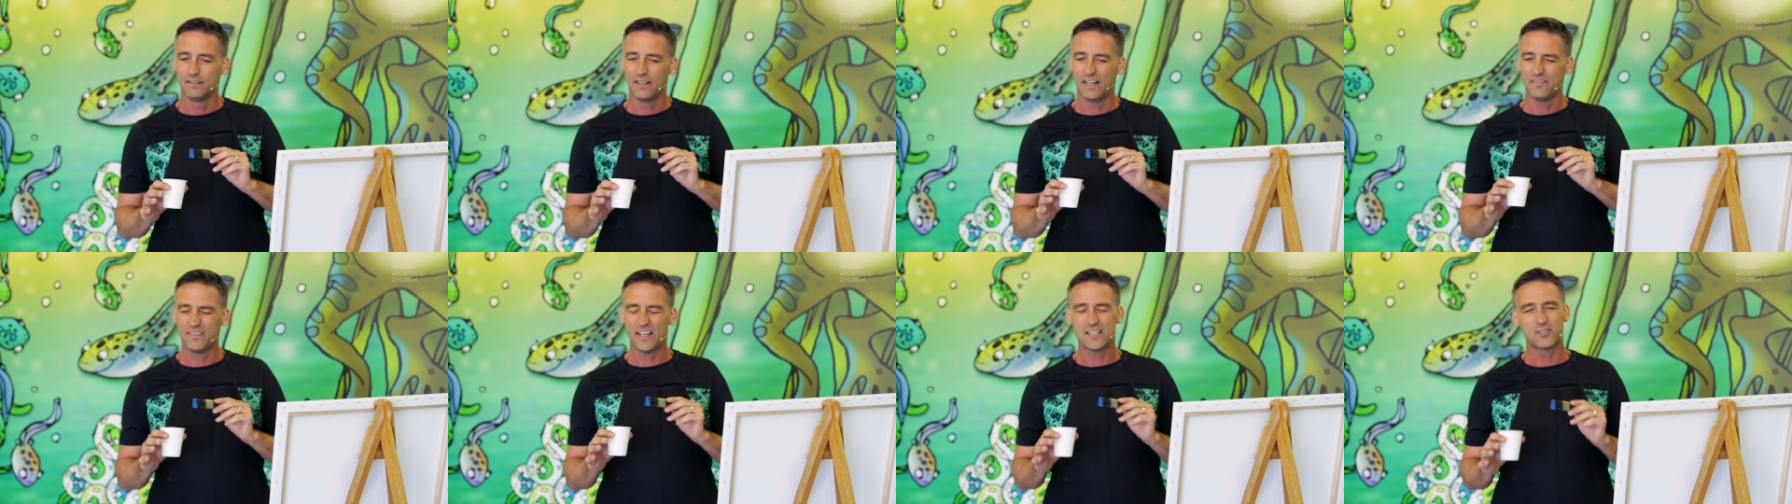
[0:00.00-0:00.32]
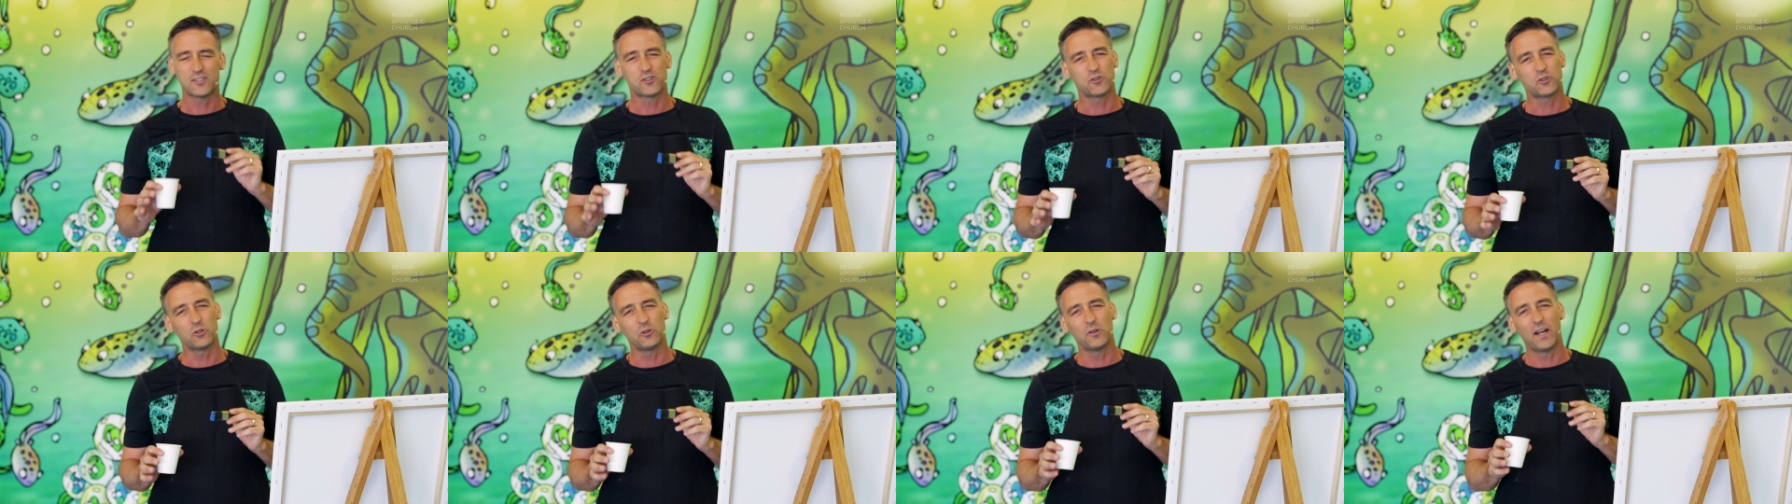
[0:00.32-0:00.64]
and
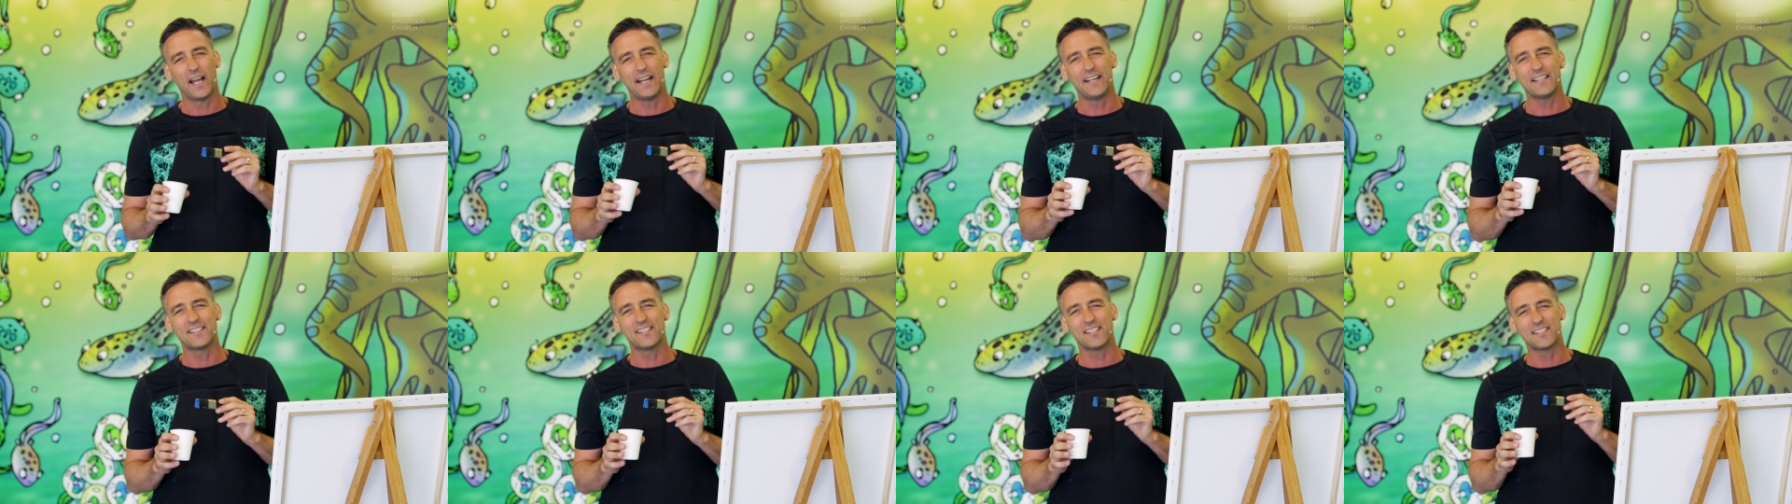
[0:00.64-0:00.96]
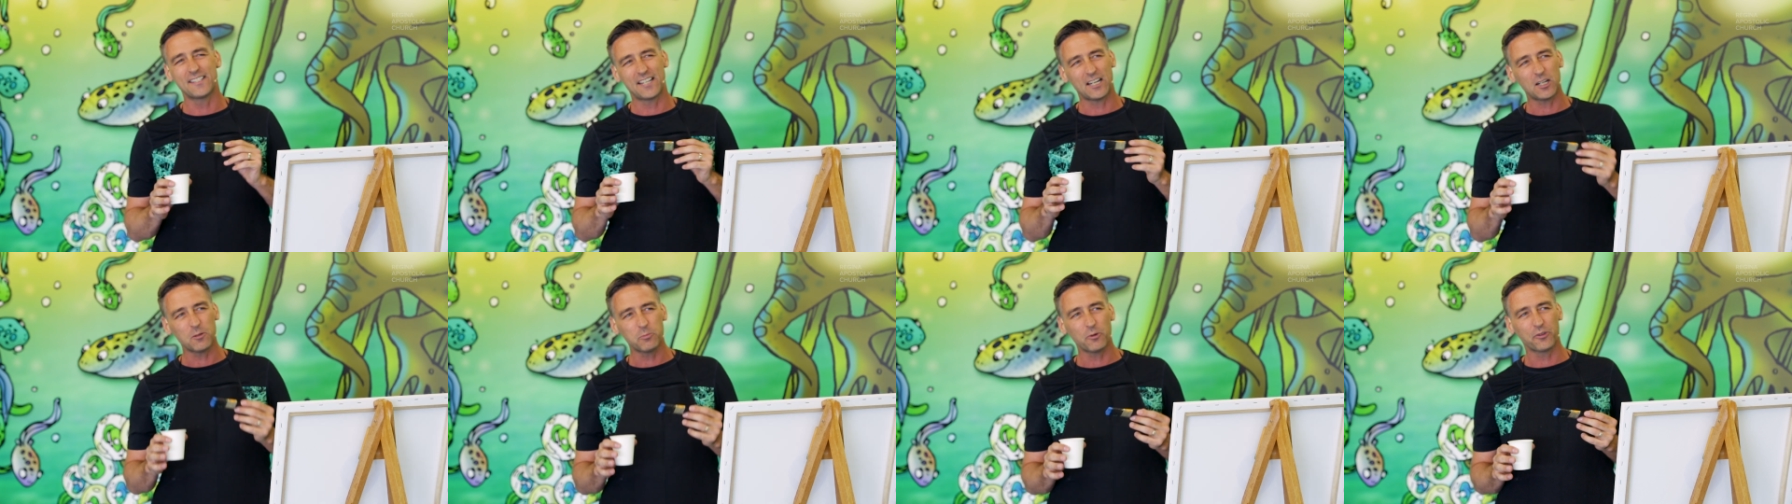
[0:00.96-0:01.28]
that's true. And it's a
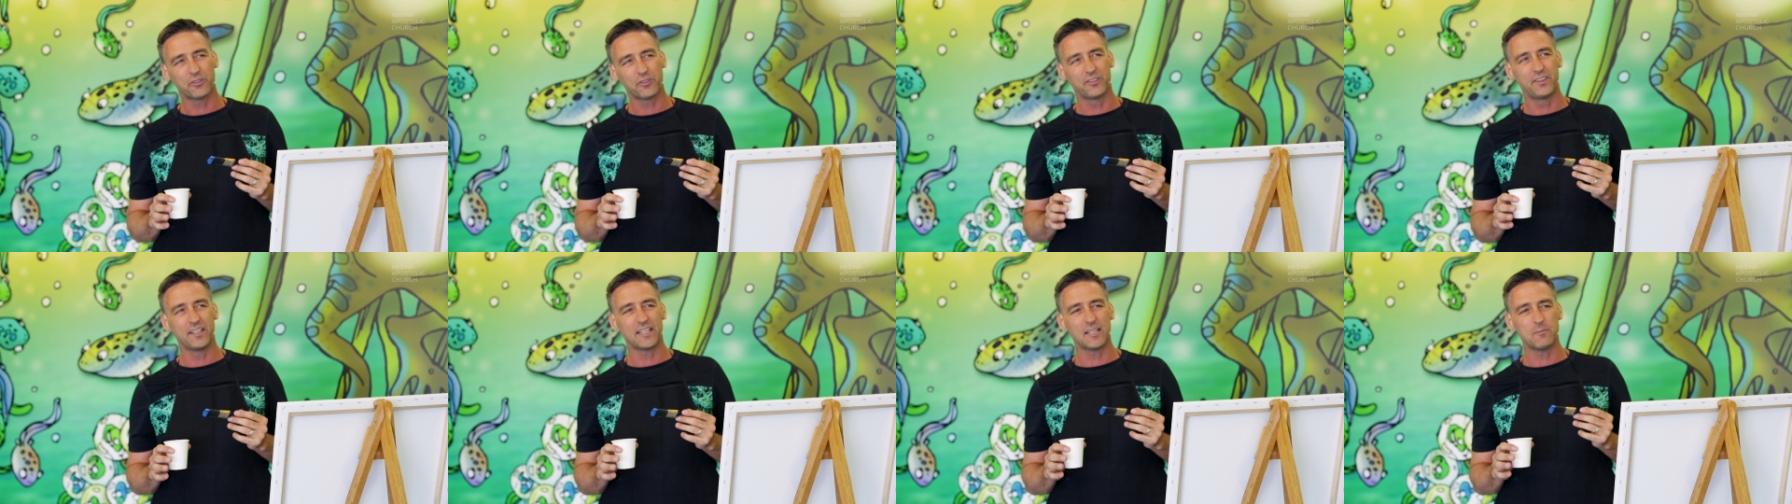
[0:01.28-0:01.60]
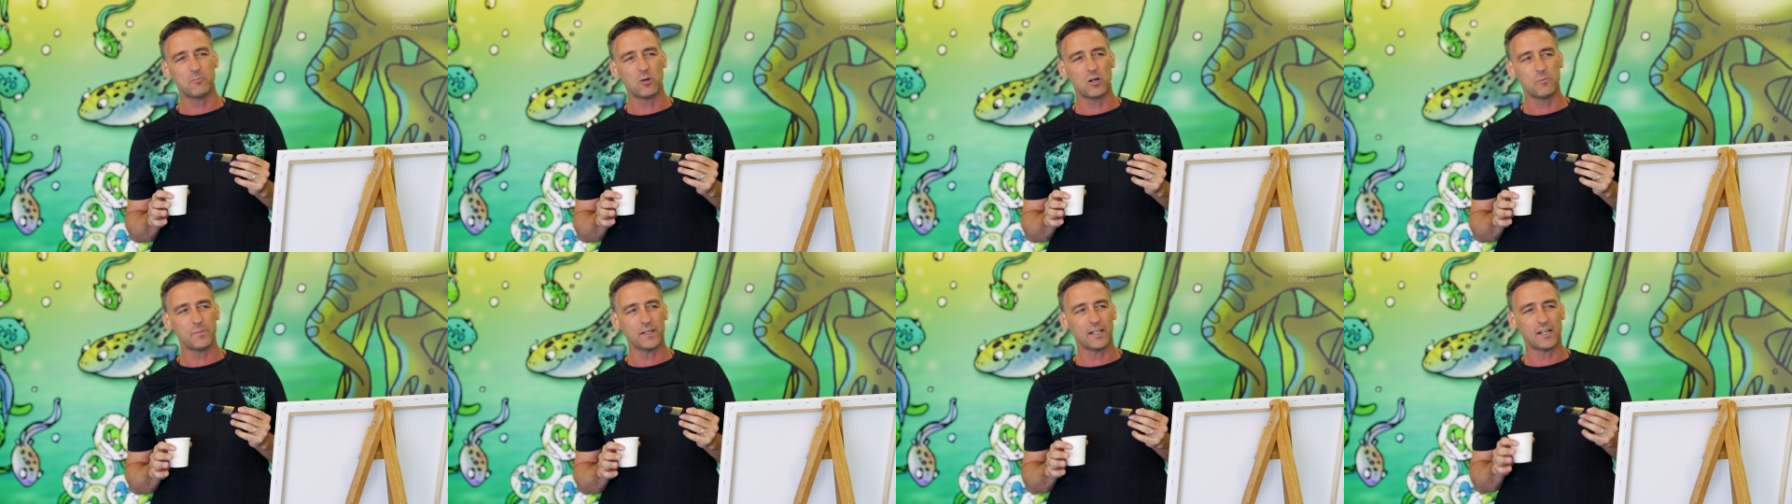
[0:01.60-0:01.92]
terrible thing
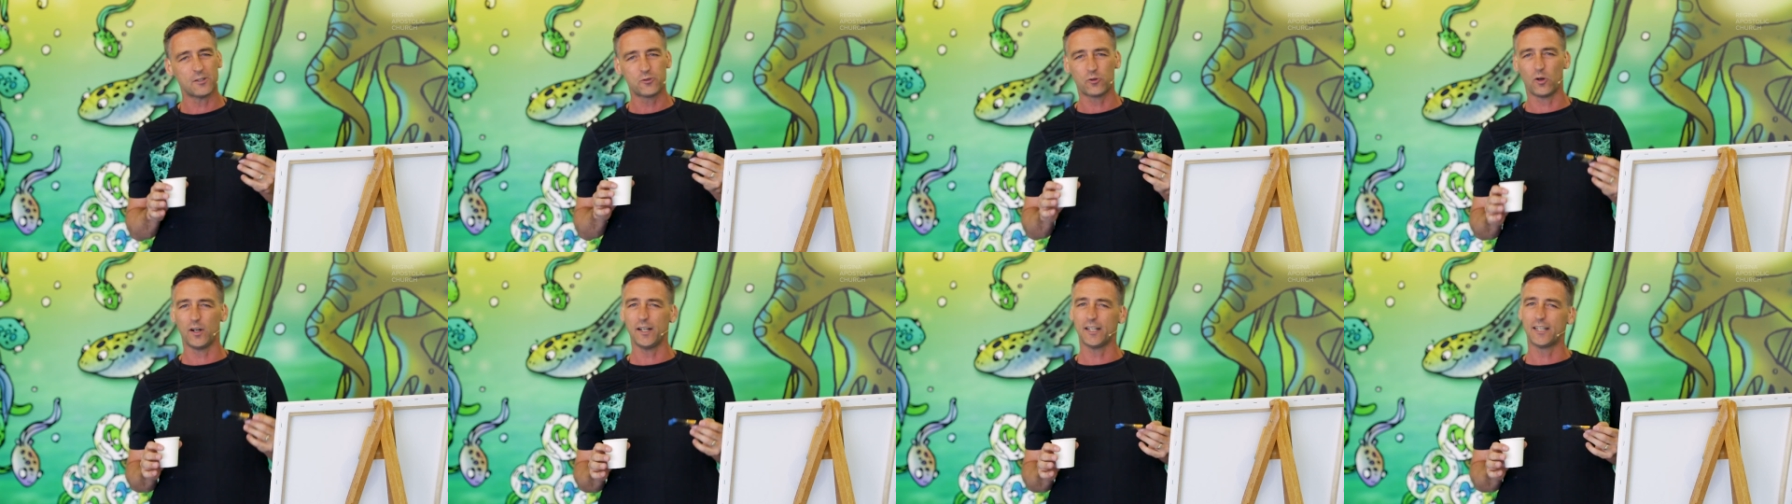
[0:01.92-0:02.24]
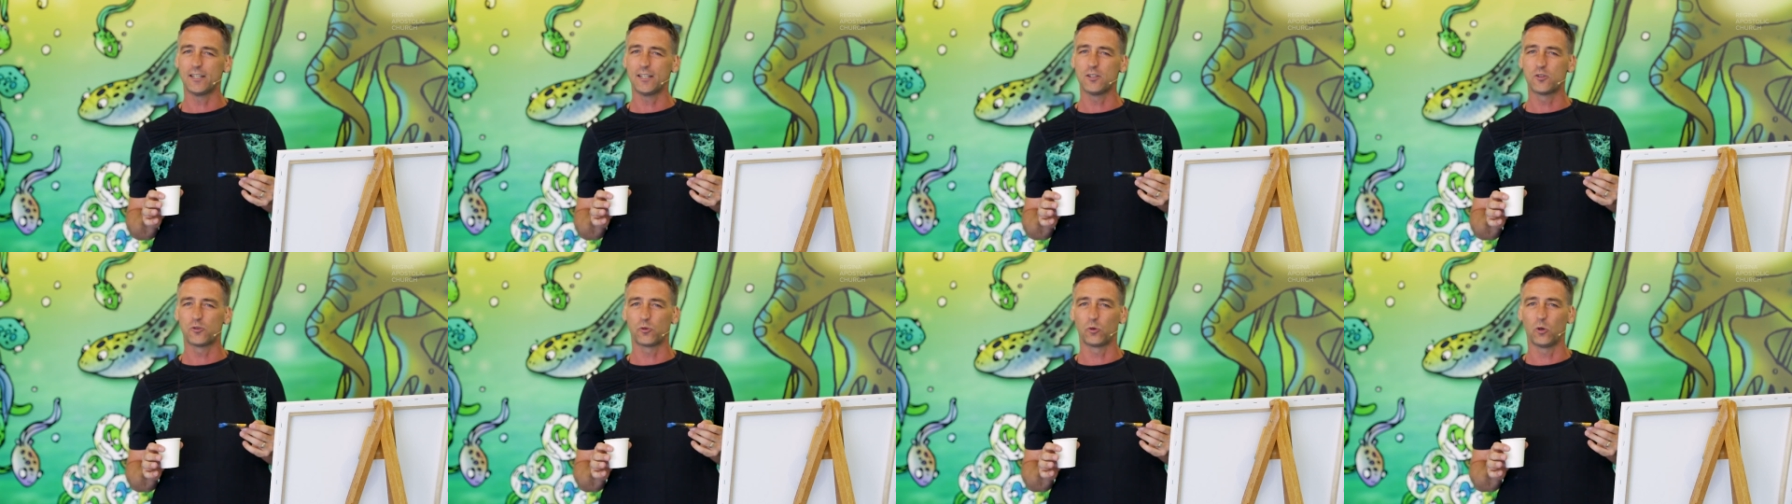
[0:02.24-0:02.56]
about me, and I try to
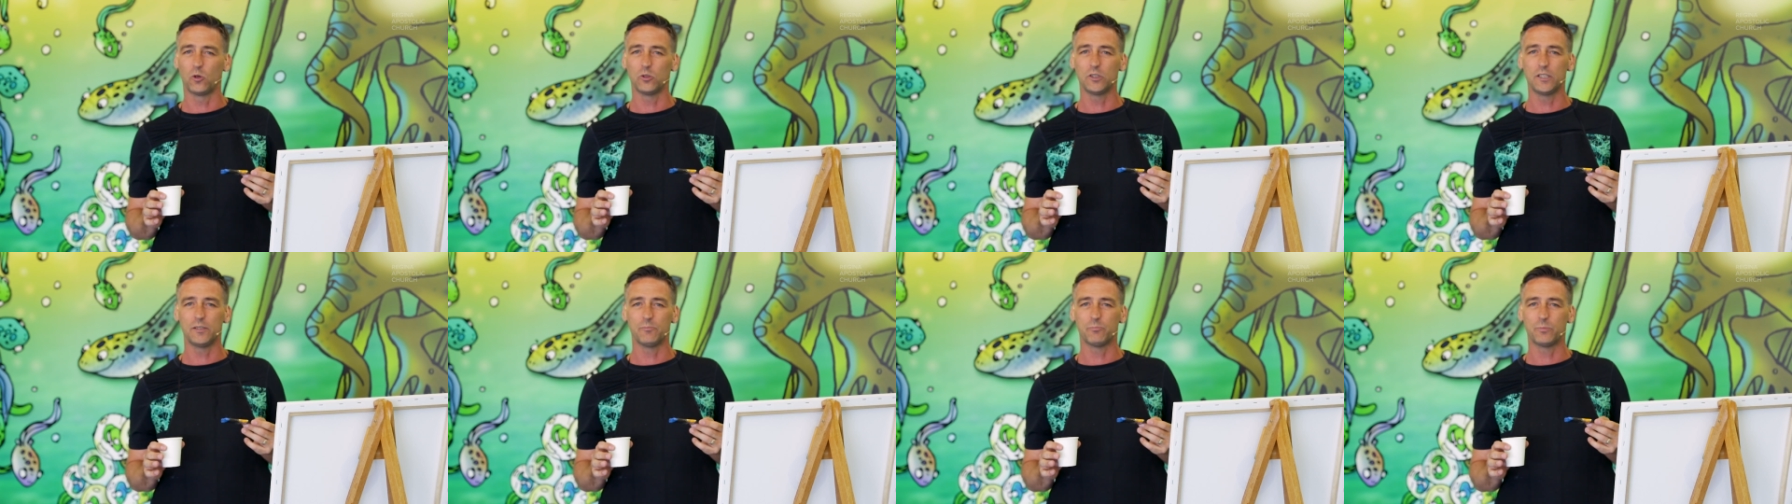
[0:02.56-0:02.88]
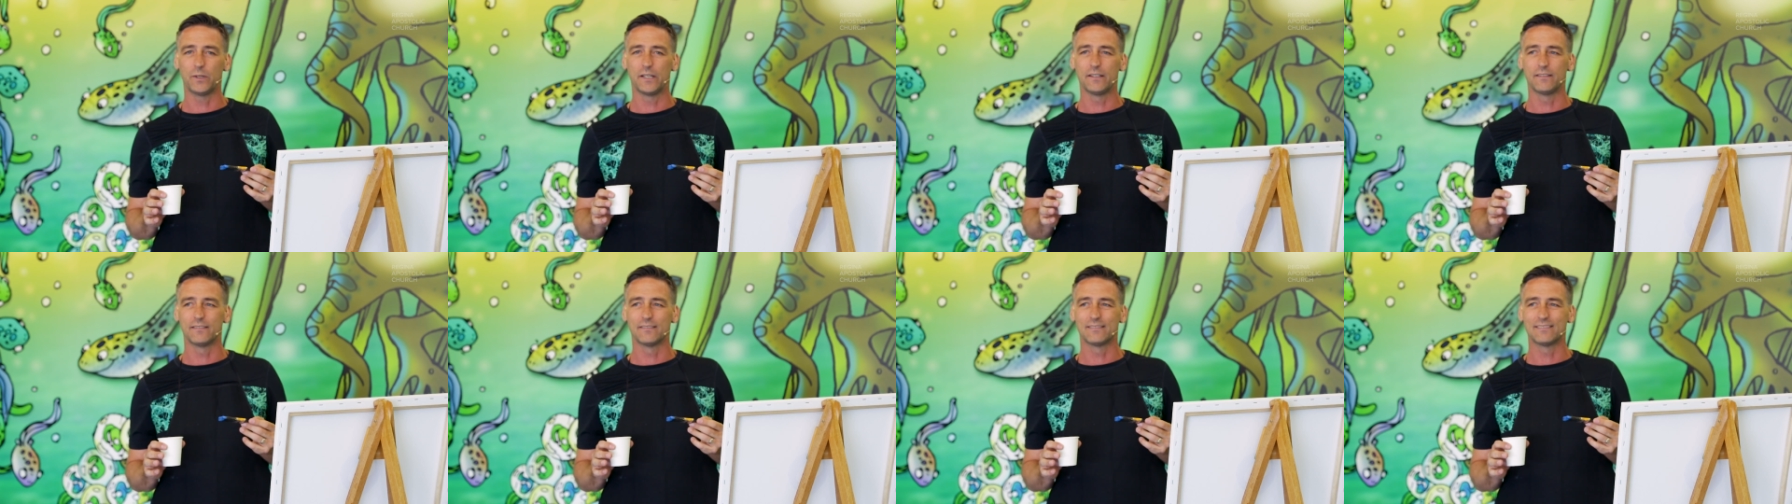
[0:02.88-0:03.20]
control it,
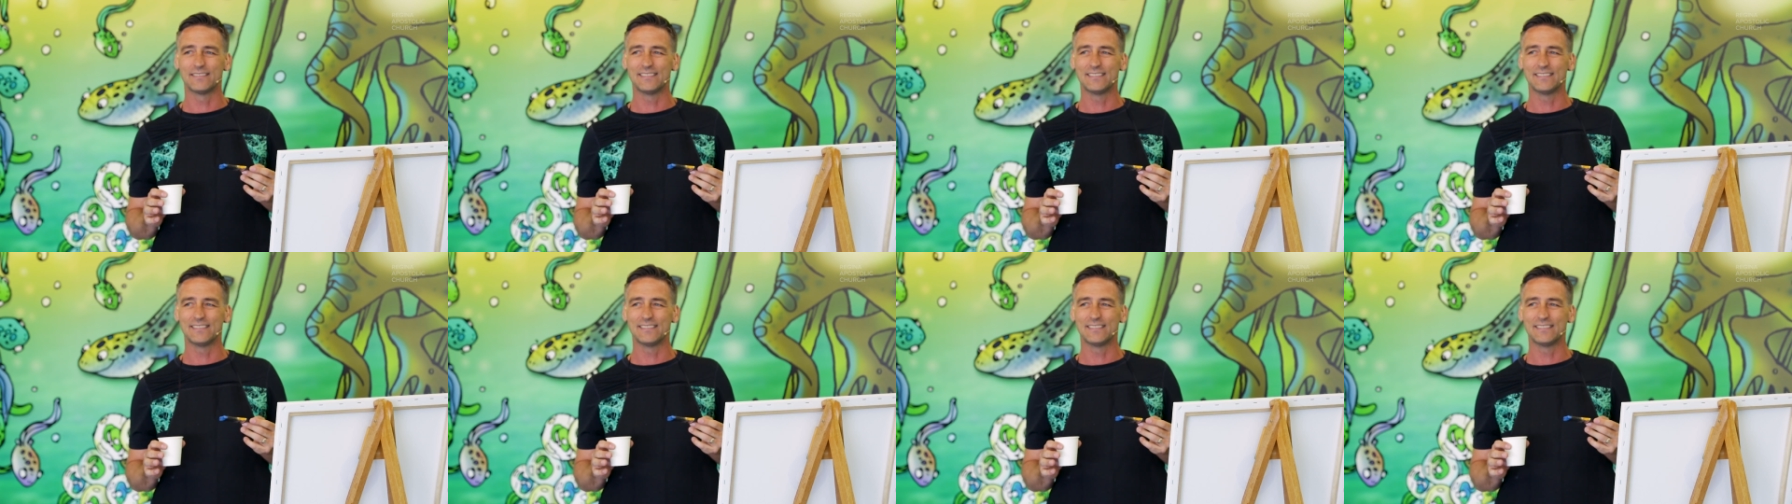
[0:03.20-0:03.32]
but